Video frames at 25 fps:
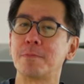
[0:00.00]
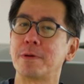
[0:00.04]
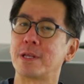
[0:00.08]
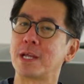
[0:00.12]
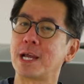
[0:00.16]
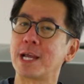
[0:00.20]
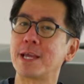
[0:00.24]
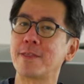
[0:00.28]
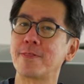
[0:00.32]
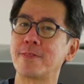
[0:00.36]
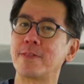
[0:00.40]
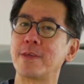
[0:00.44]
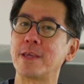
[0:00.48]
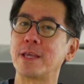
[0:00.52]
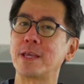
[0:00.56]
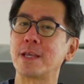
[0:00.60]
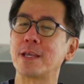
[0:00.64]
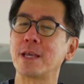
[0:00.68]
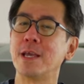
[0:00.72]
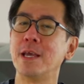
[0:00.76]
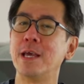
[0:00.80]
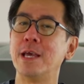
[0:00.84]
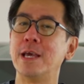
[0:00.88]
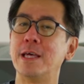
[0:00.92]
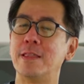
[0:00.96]
But I
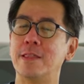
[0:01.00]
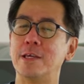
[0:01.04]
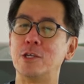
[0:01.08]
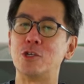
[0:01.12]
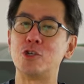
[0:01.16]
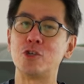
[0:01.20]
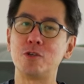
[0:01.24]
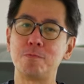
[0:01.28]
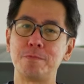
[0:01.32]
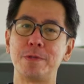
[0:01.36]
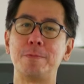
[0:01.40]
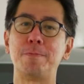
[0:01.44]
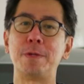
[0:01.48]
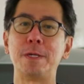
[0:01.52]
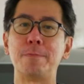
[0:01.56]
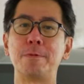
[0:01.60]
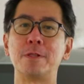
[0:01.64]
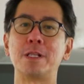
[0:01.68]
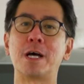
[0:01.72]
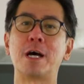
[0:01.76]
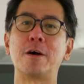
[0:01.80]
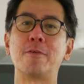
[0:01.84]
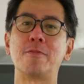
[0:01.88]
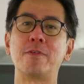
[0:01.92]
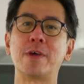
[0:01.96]
think there should be
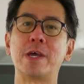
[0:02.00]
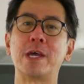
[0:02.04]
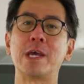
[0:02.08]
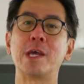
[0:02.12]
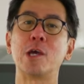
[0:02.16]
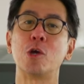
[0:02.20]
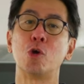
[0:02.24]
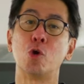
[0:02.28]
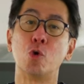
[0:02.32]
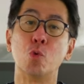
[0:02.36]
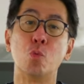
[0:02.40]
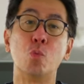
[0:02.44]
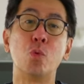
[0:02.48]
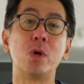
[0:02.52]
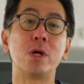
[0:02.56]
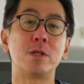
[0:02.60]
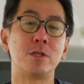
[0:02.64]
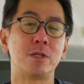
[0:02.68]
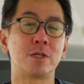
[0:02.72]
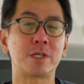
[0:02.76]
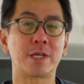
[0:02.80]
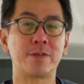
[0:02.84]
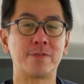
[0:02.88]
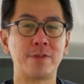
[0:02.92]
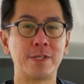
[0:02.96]
people out there who will
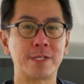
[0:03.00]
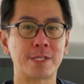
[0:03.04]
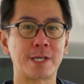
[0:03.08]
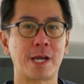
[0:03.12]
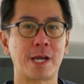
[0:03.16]
look at this